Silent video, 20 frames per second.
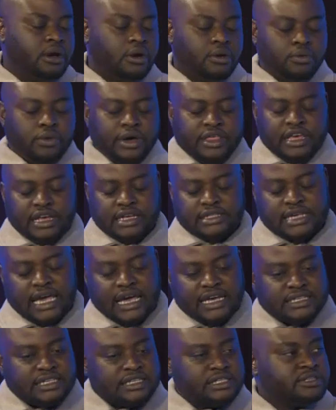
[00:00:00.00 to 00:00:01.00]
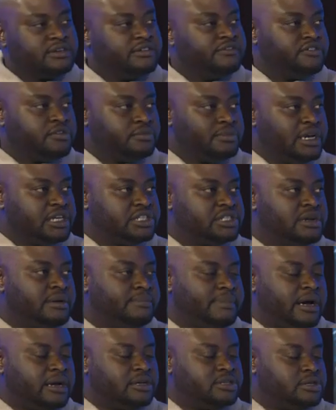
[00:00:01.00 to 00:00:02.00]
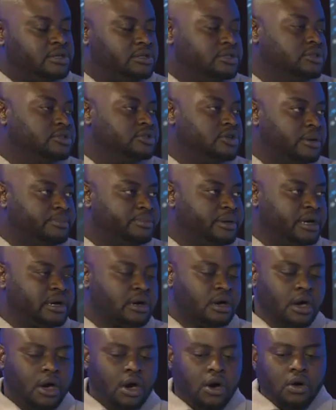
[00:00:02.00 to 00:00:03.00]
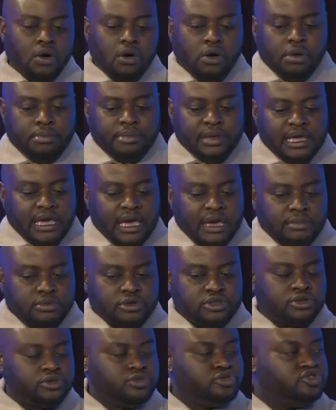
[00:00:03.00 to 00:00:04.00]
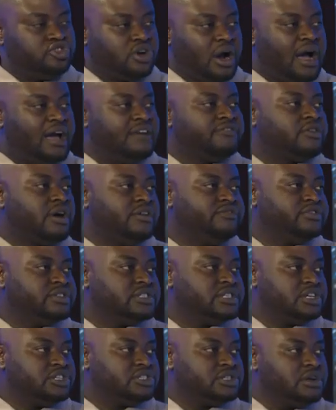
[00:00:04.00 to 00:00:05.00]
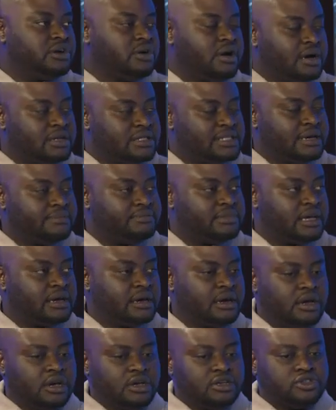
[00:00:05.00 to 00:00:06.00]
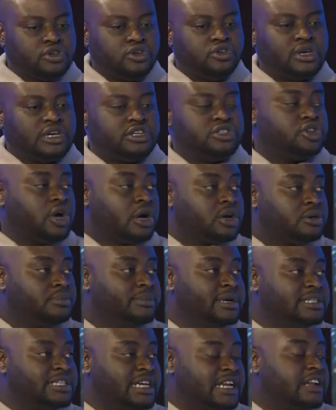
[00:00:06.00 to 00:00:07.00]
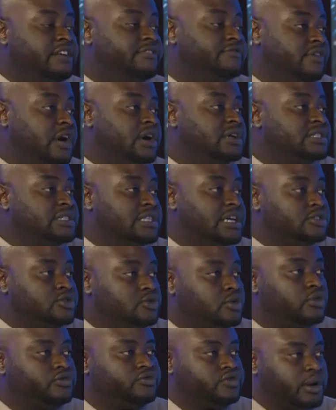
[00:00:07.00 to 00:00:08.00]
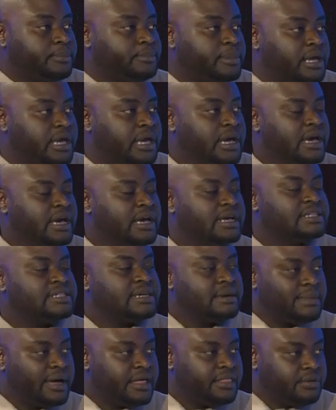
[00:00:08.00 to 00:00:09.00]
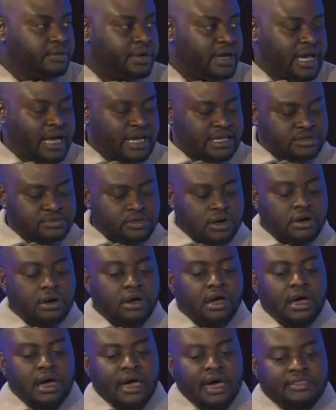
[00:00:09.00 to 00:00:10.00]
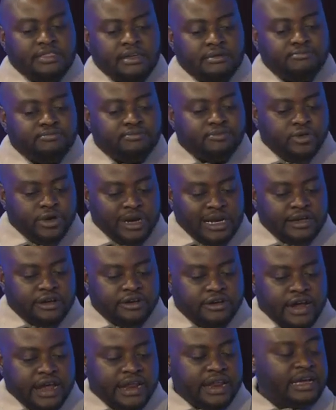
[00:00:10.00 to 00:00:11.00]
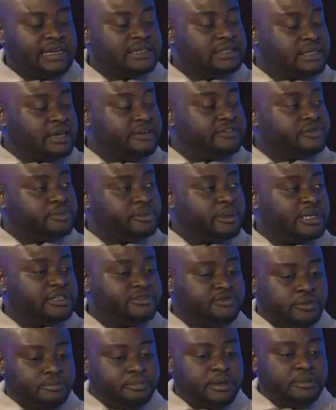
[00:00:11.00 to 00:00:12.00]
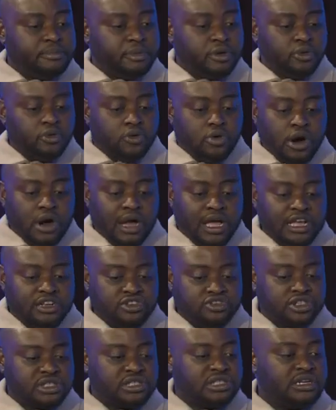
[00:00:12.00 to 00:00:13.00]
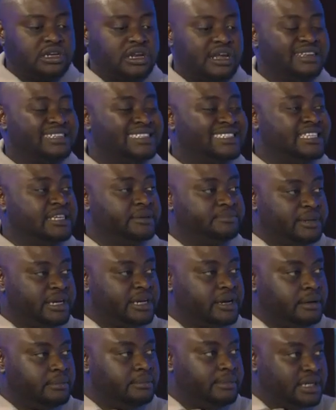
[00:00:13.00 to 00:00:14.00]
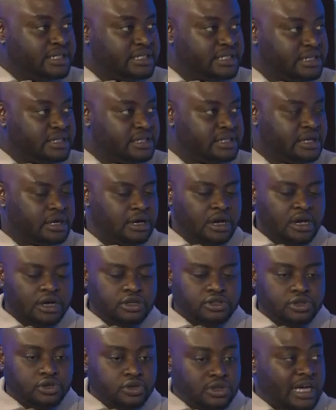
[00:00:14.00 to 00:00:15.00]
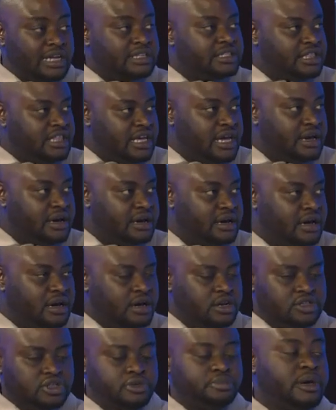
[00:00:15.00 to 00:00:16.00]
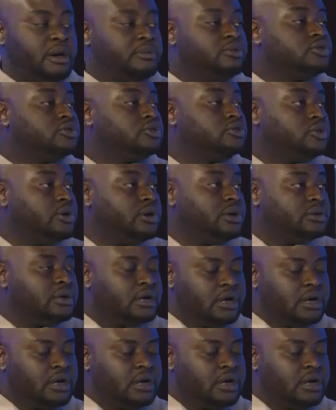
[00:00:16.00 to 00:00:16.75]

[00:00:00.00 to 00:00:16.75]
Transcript: whether it's access to information about a certain topic, or being able to drive conversation around something so you can document and advance that sort of topic in some other way as well. And then really creating a safe space for people who are interested and deeply committed to that thing to be able to do it.